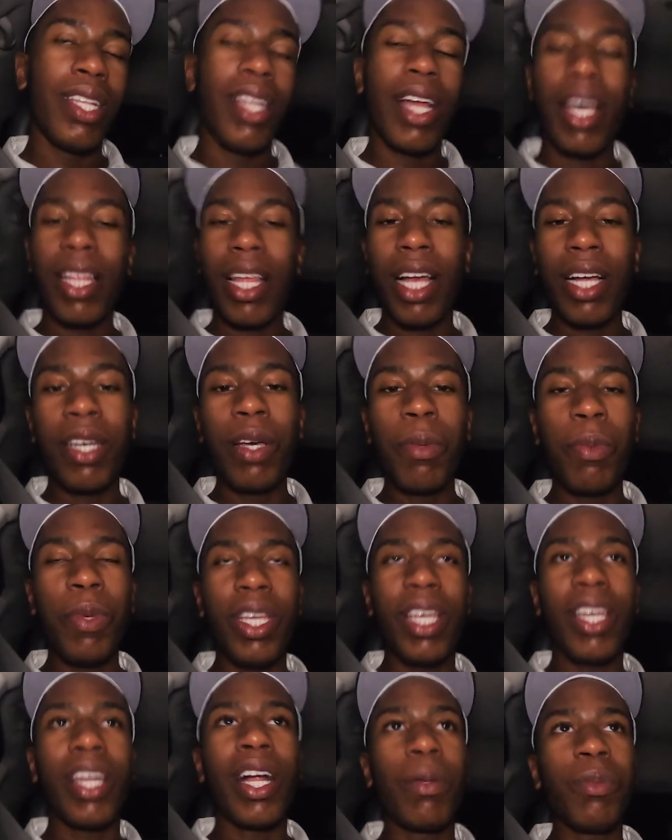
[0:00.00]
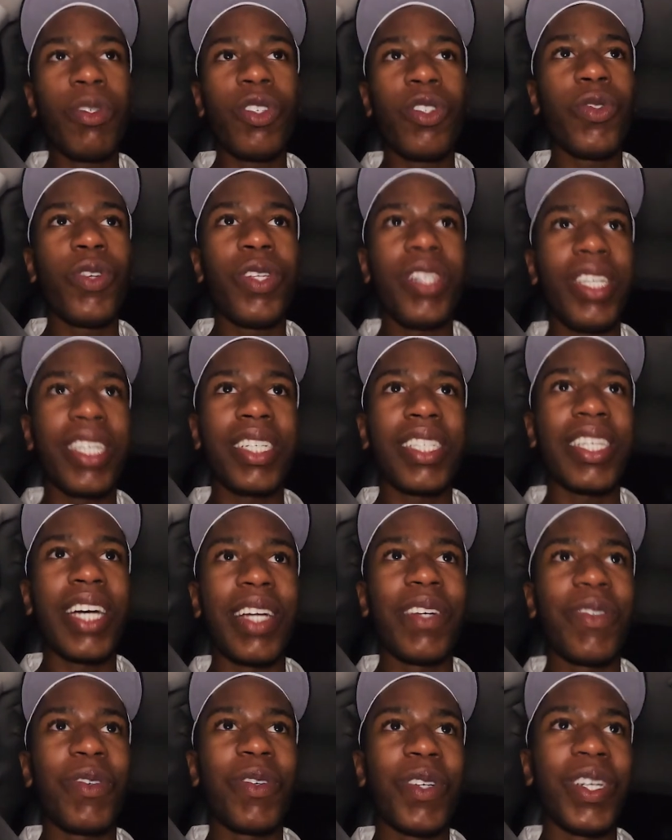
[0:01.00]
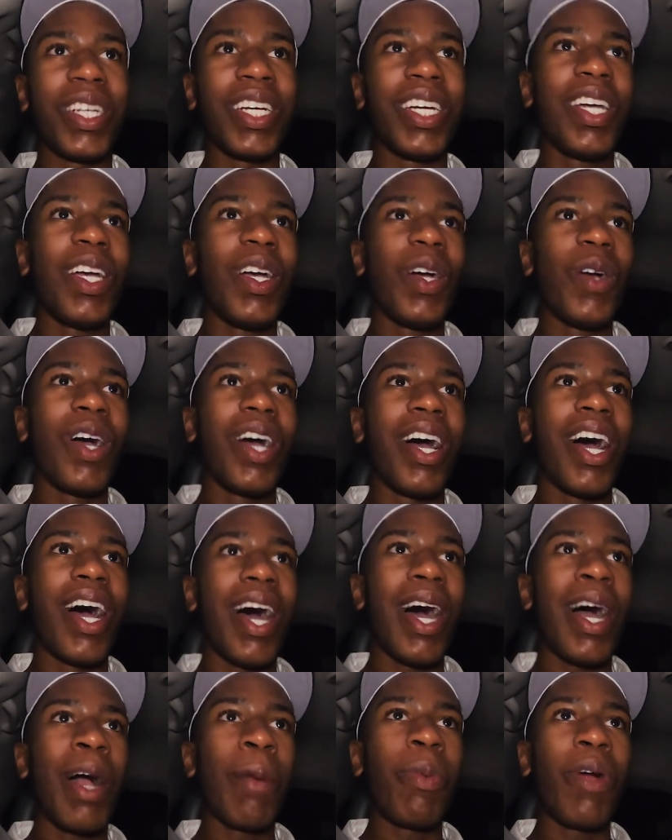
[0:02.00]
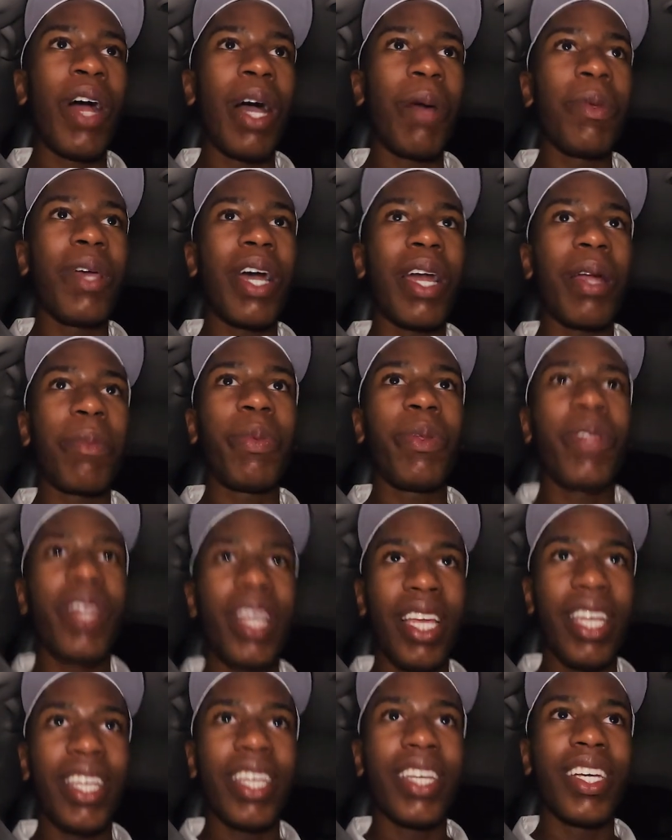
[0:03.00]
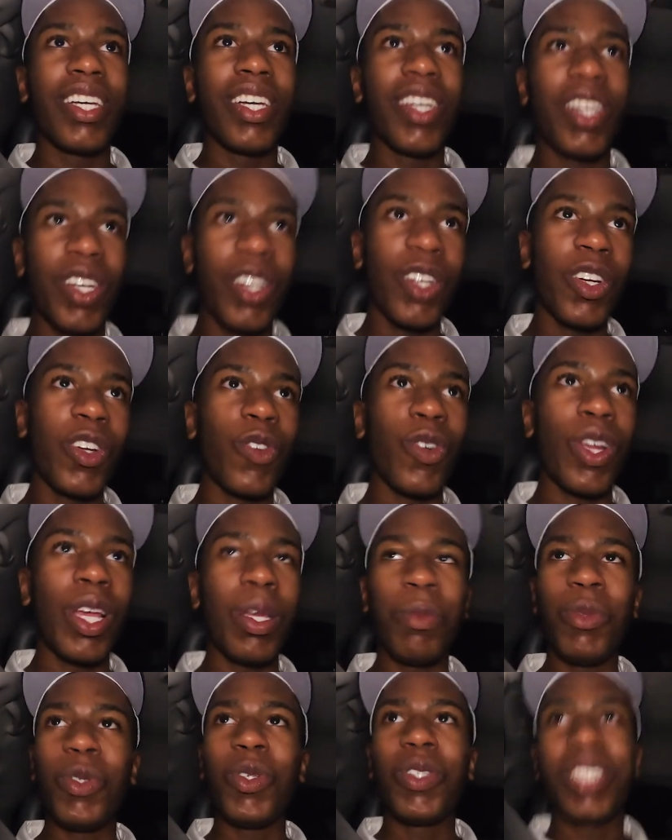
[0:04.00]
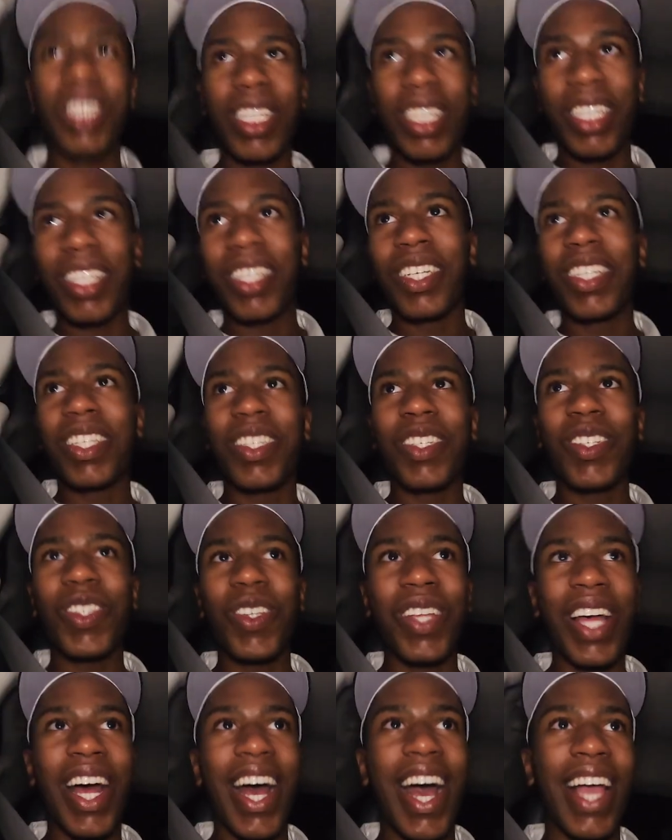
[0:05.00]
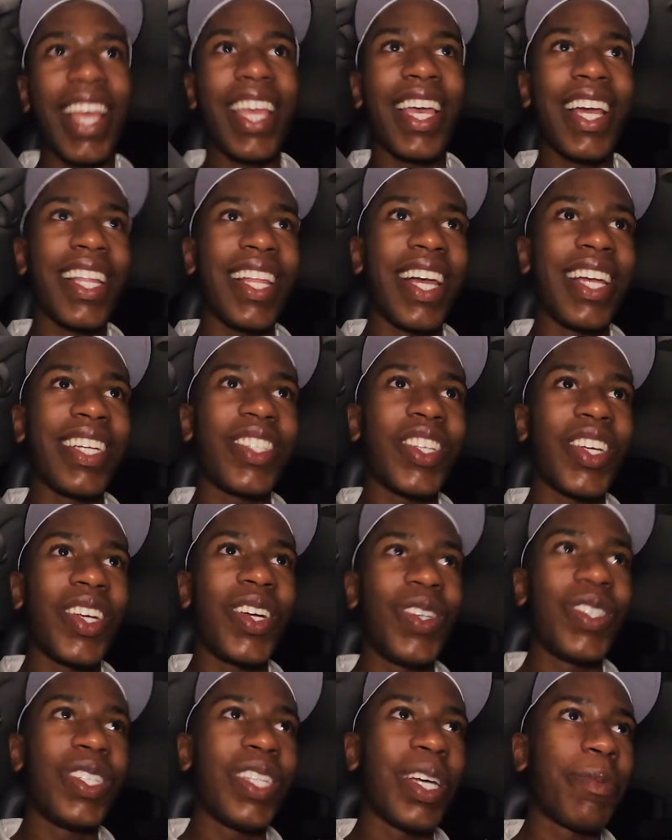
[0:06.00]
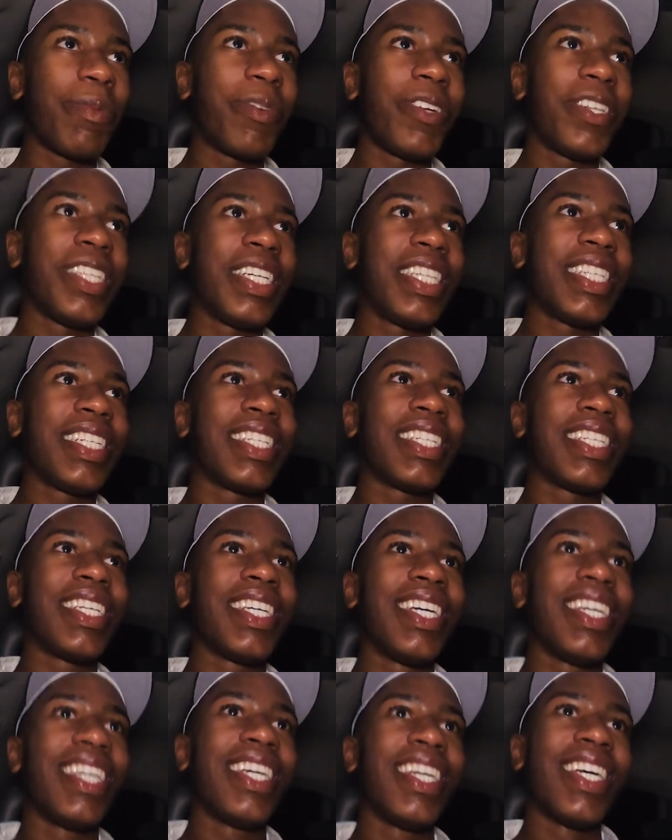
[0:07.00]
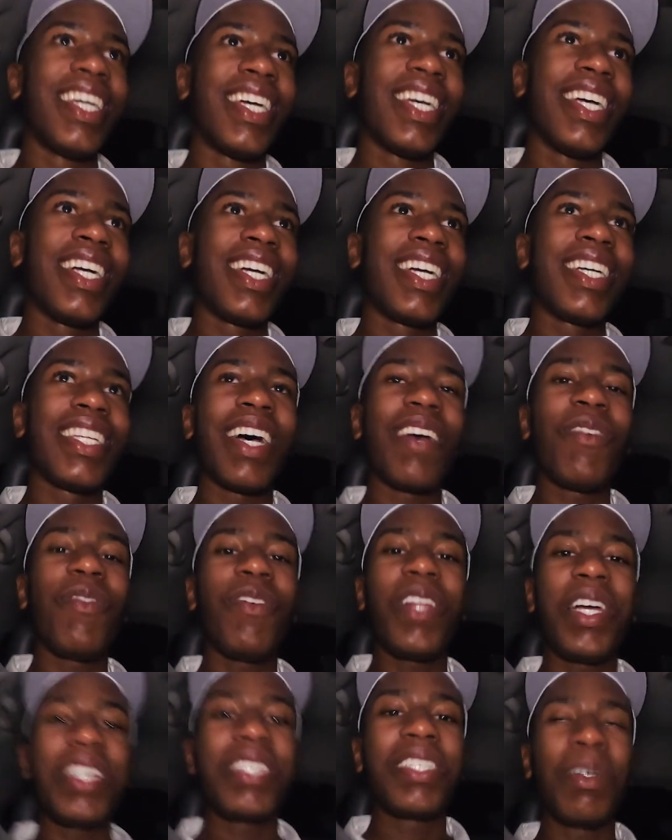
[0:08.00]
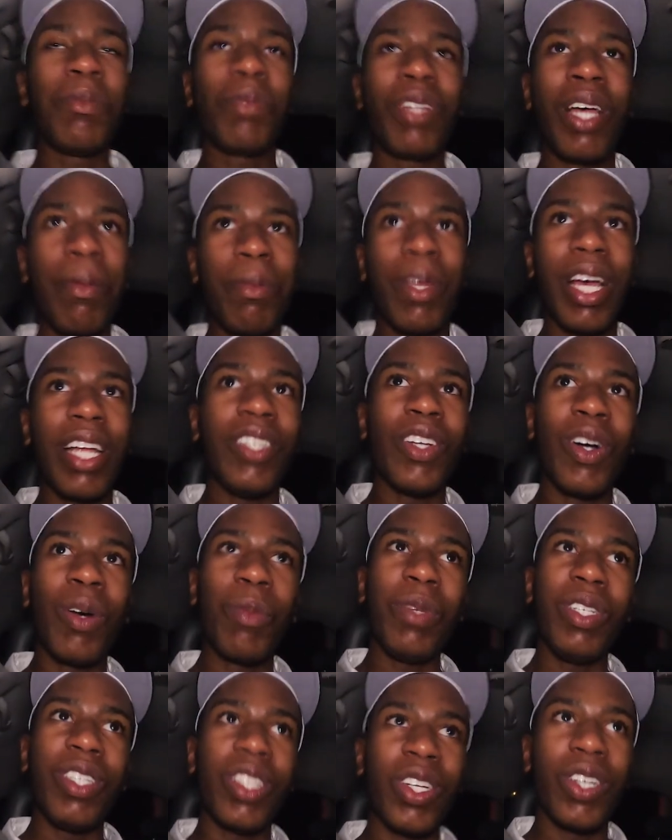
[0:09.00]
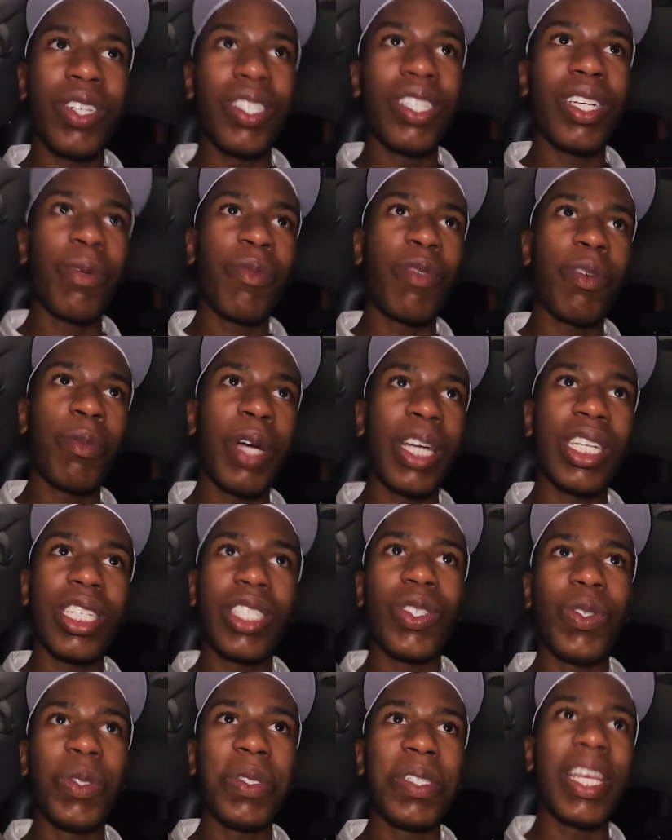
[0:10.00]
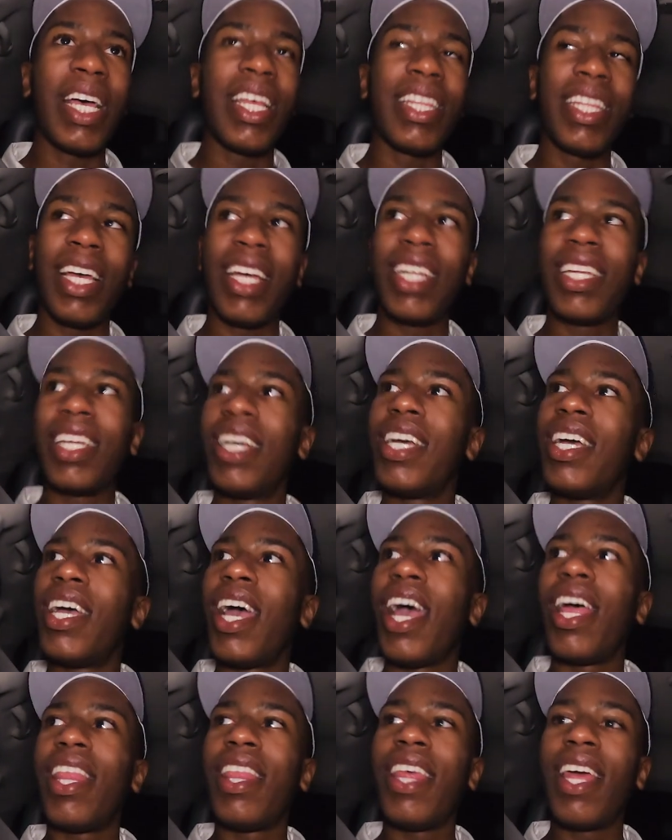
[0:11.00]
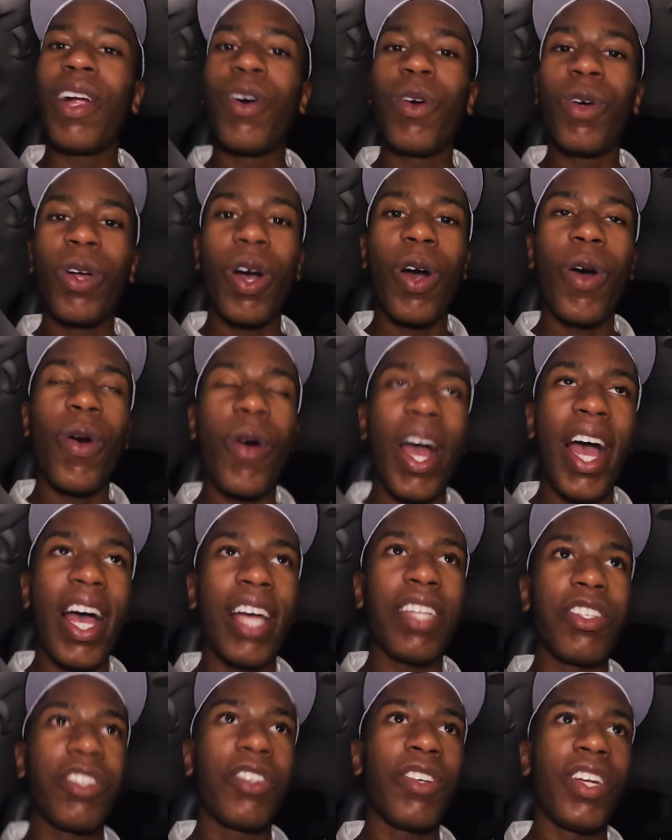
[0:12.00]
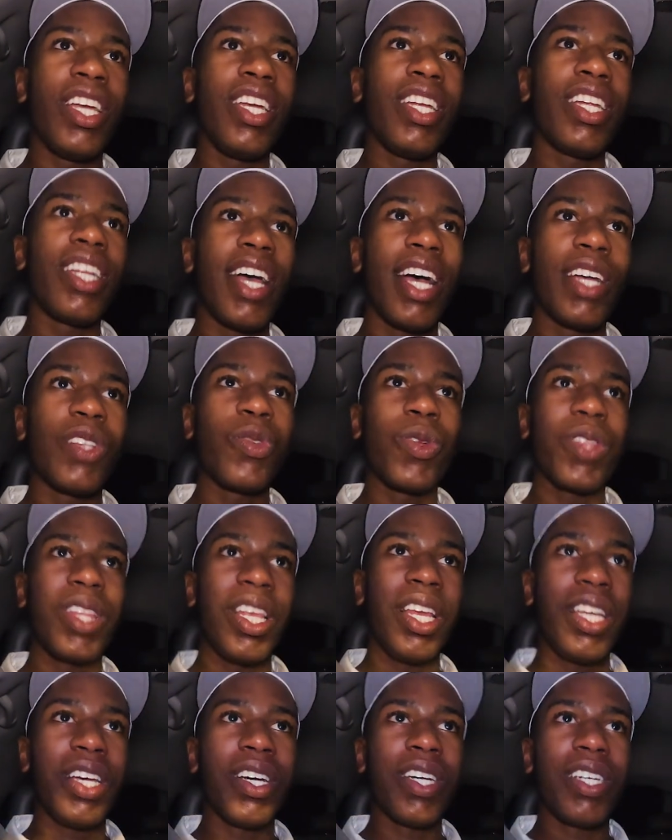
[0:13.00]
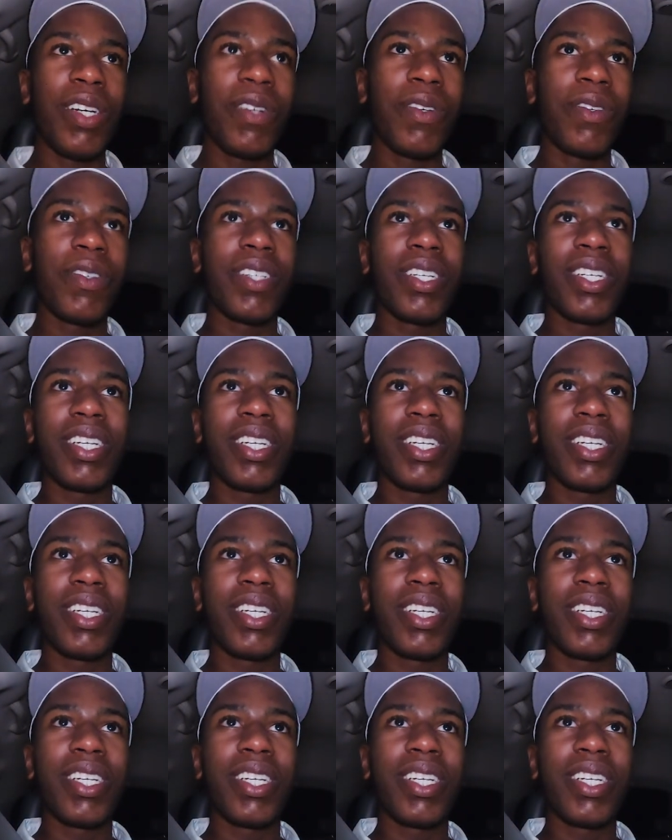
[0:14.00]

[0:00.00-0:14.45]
Nah, that could be it. I'm just really excited for it. I probably got to play great music so that I get like turned up for this. Because I feel like sometimes I don't be turned up for my shoots and then they don't go as great as what they could have.